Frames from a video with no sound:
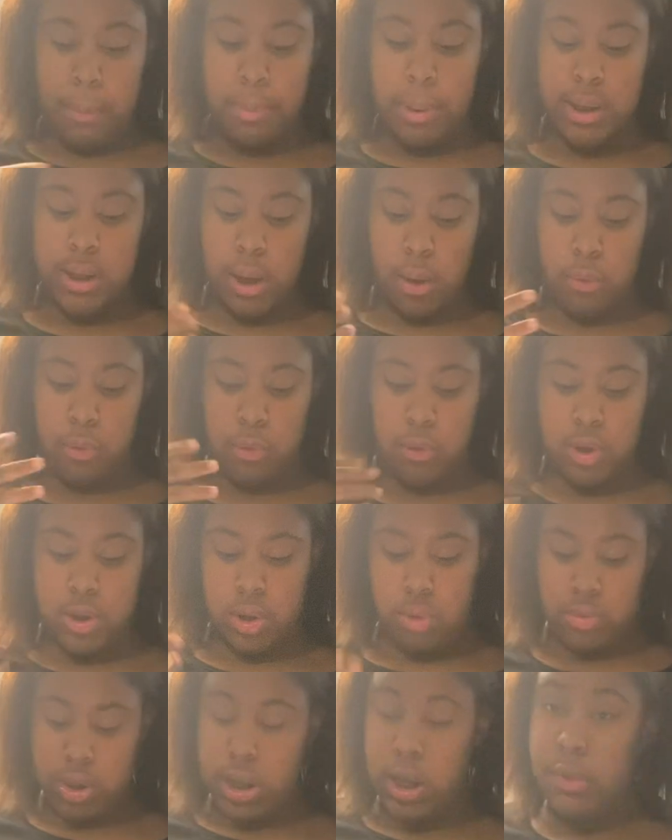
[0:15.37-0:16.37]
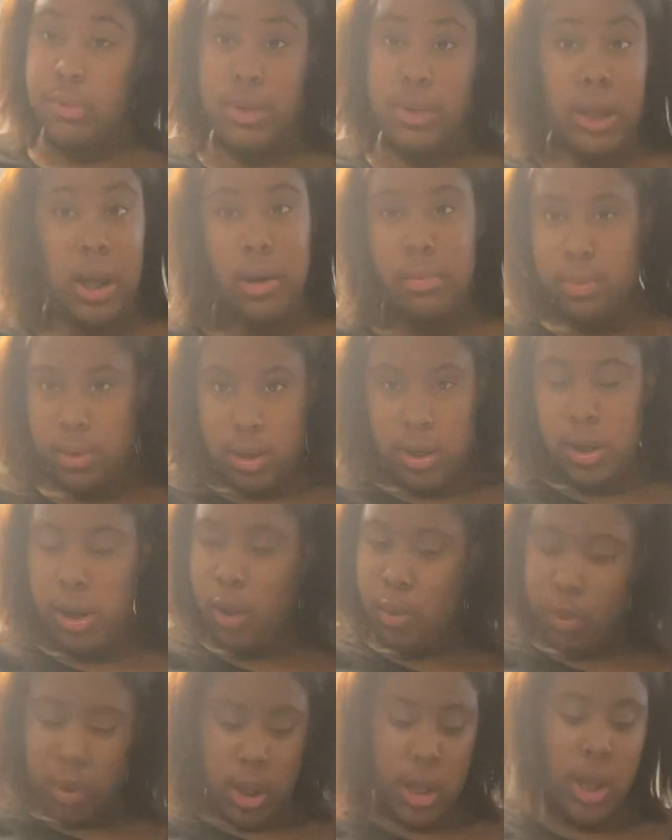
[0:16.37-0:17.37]
but for some reason it was not
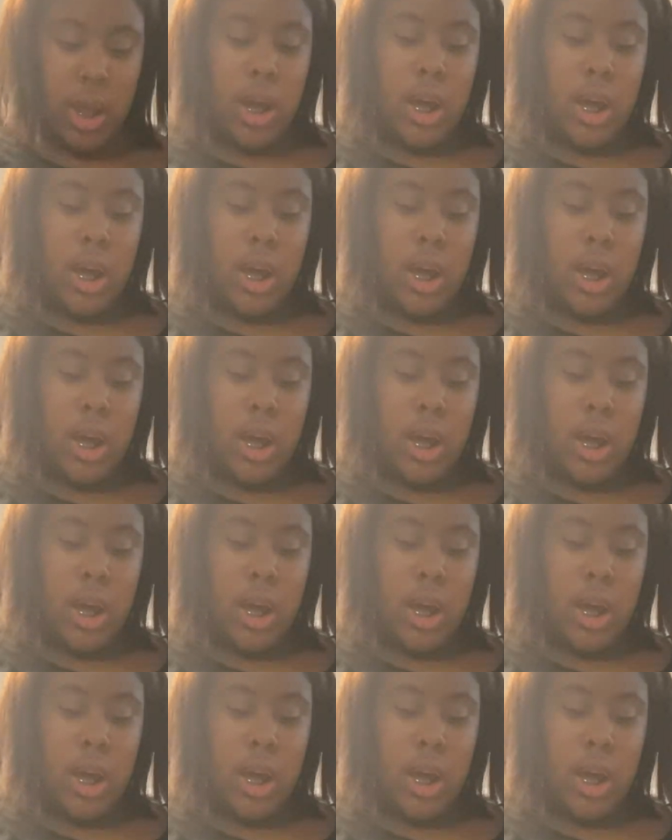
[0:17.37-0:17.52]
uploading,